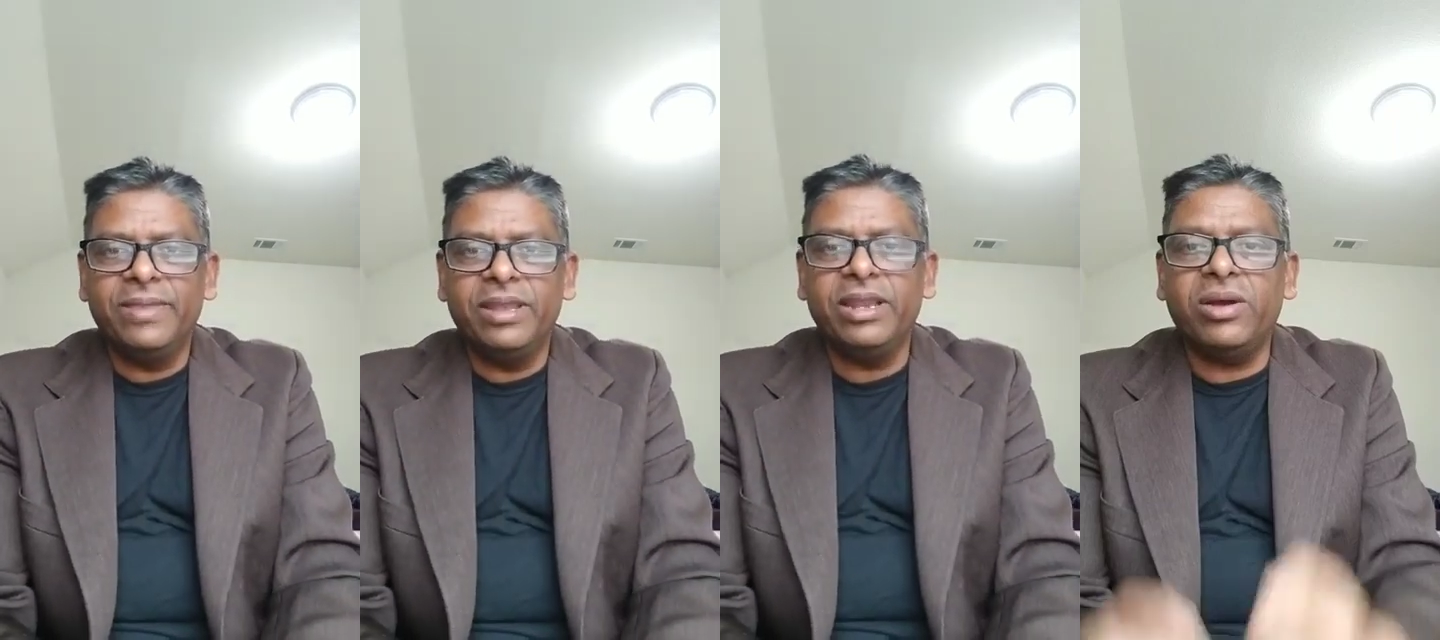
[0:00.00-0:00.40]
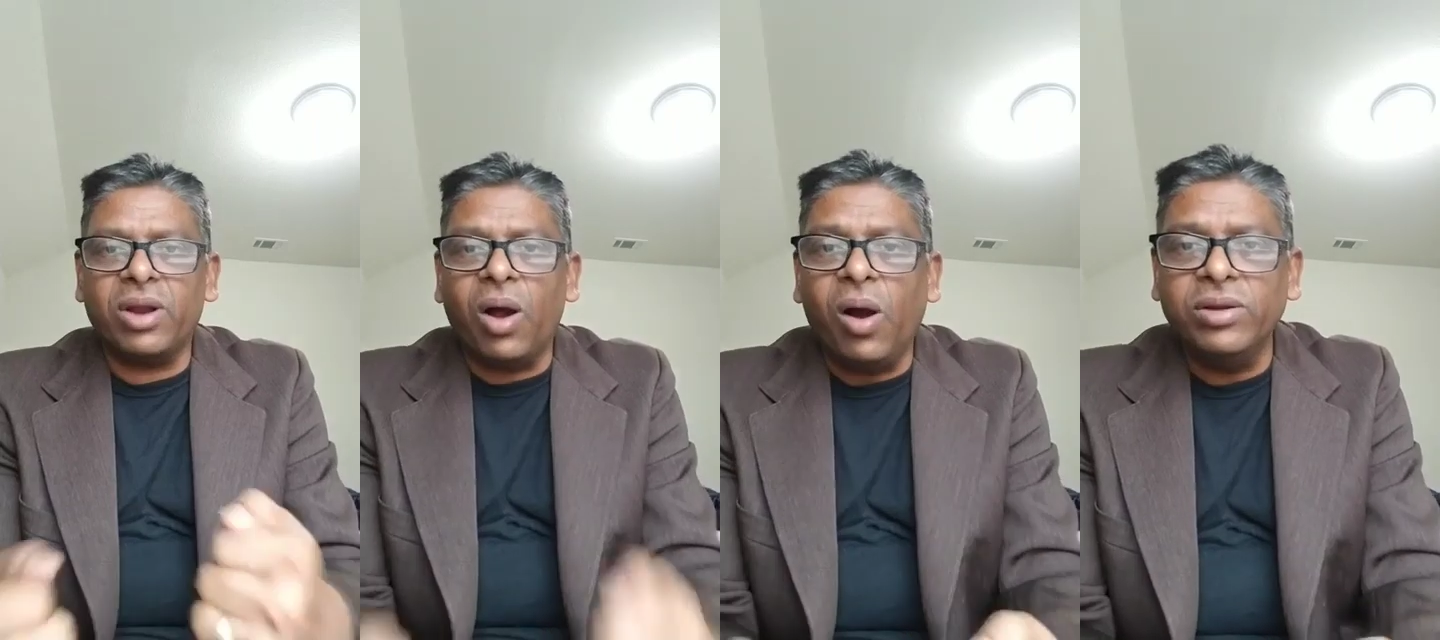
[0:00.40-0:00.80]
In our
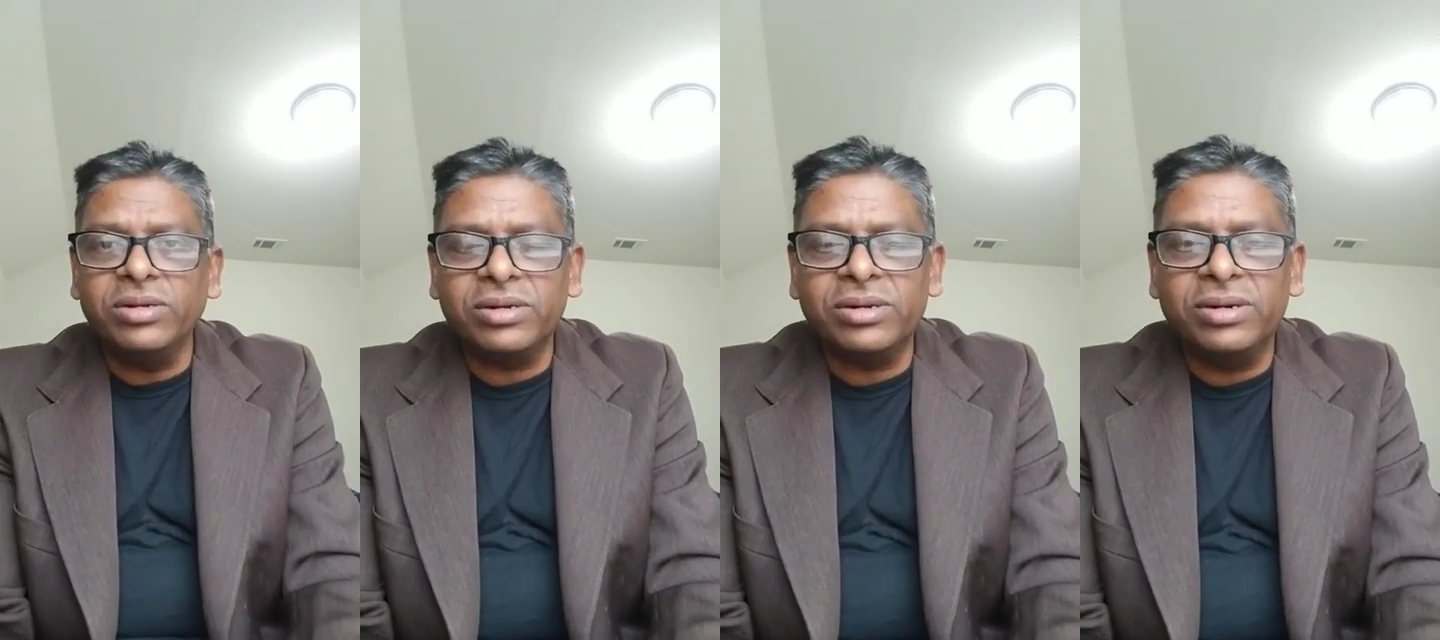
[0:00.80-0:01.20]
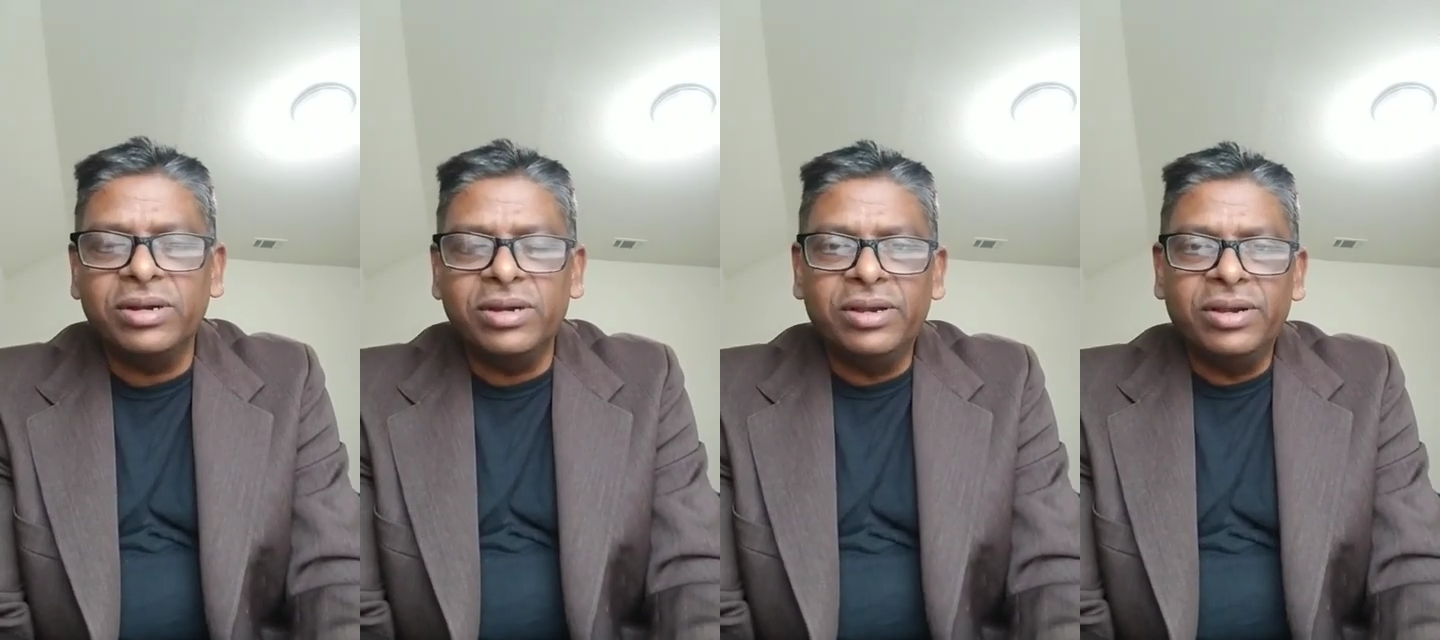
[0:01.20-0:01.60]
altar,
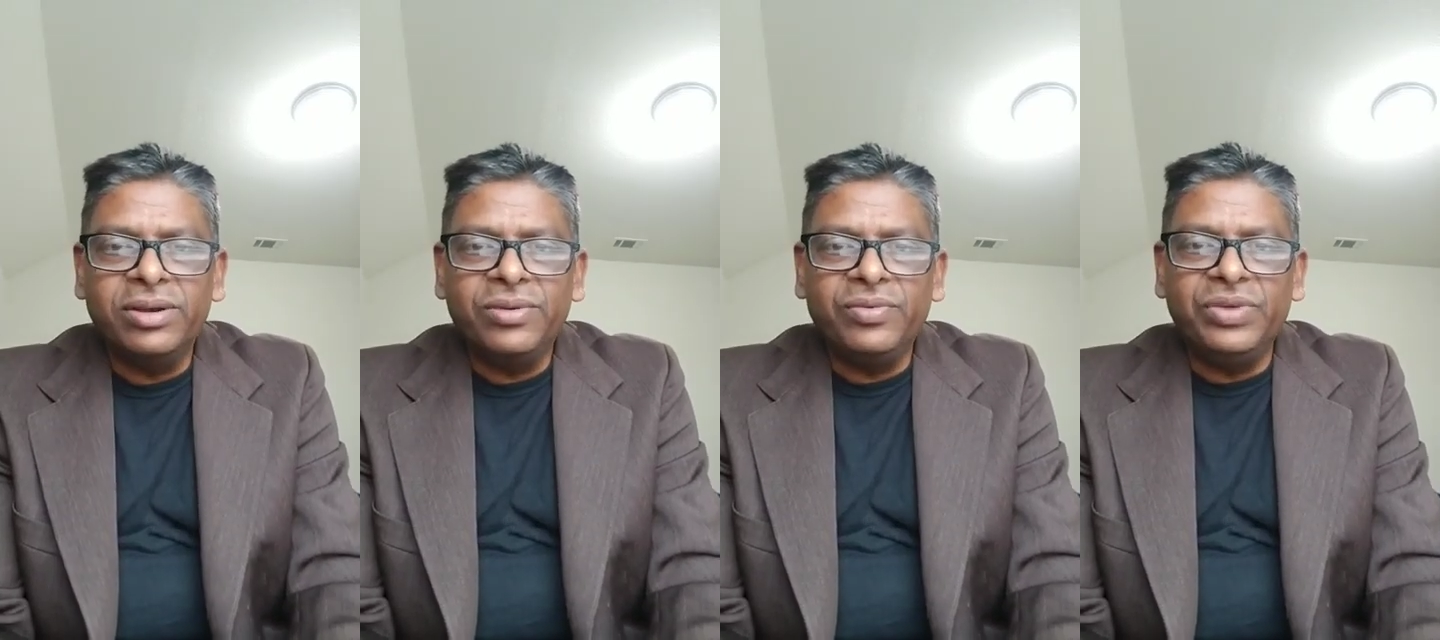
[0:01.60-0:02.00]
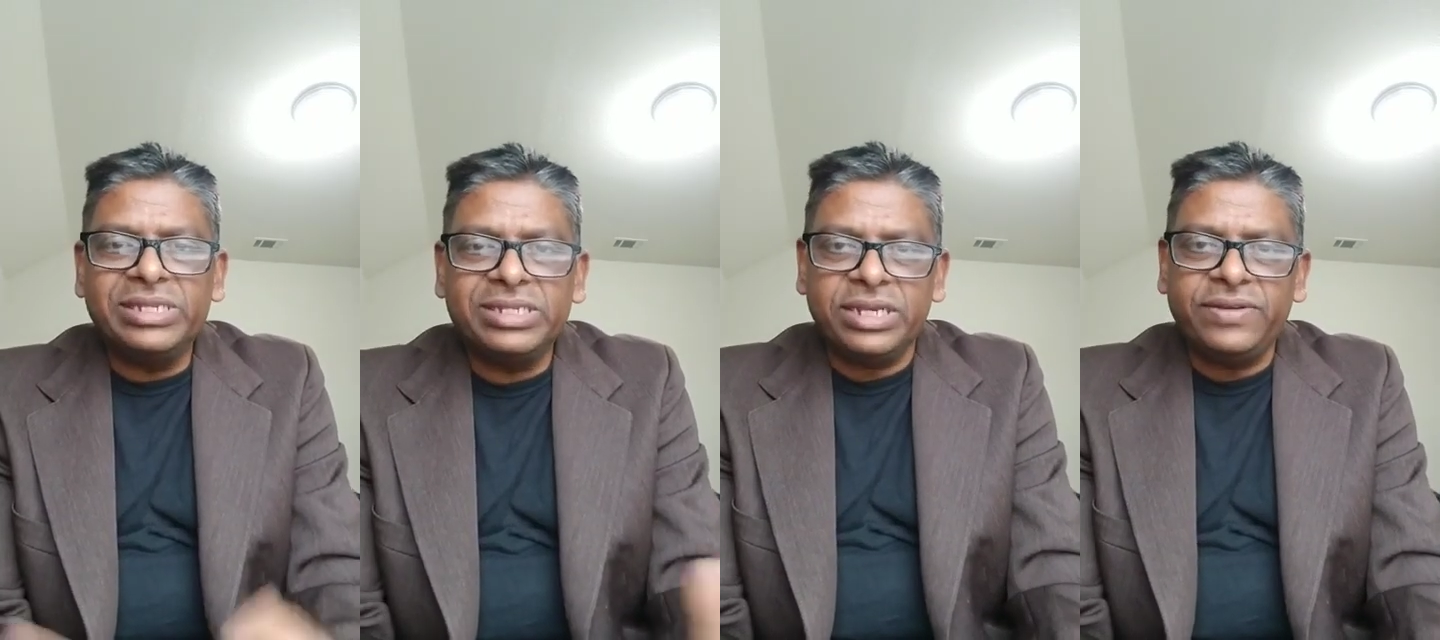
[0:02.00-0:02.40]
we
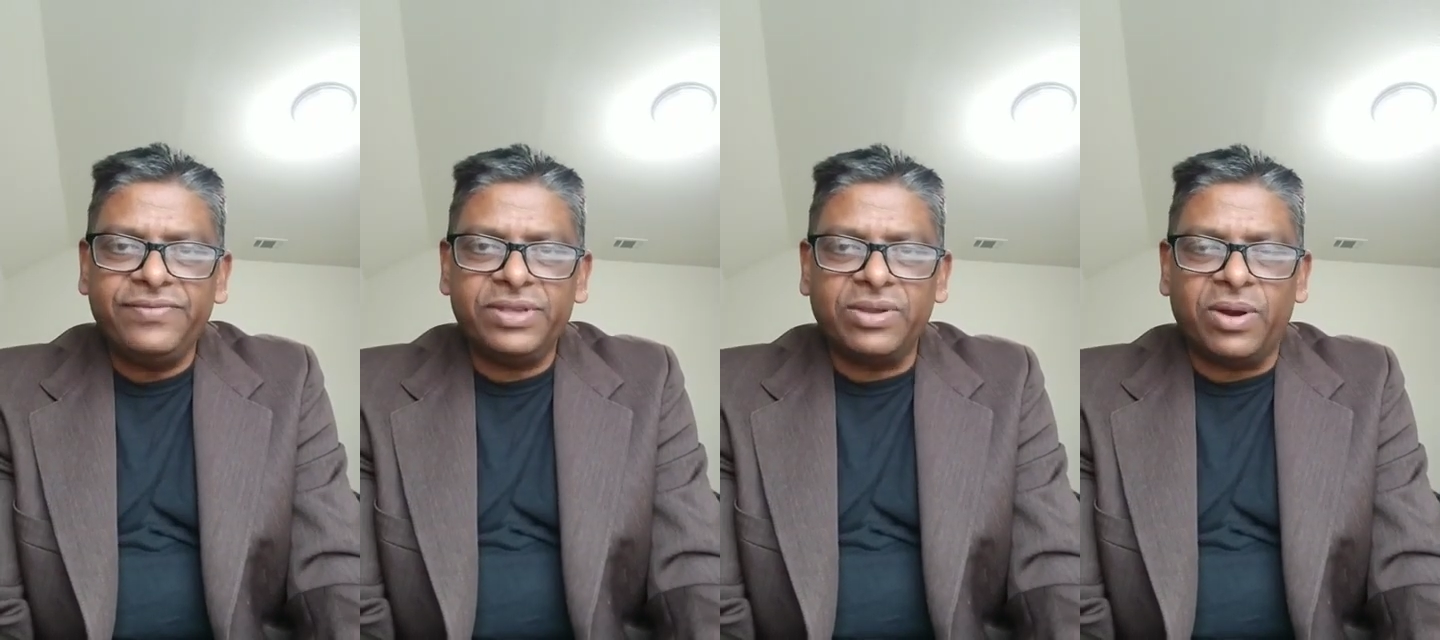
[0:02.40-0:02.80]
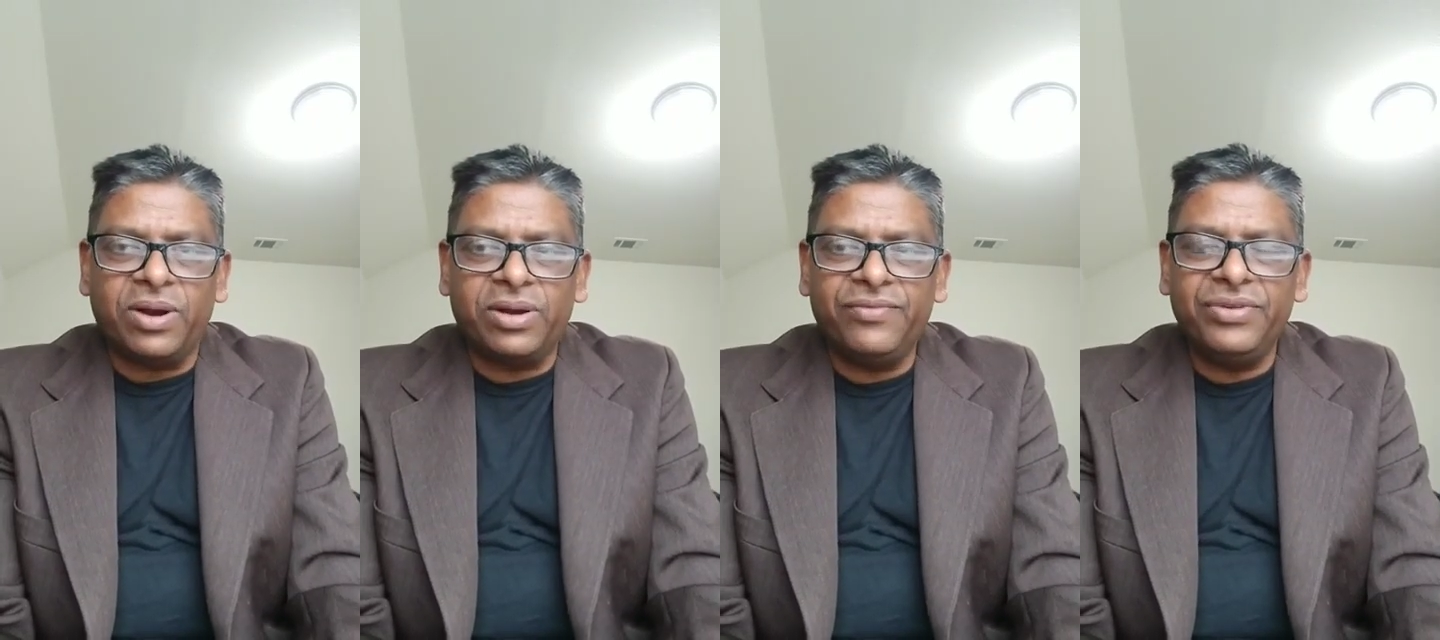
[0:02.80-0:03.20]
sit with God,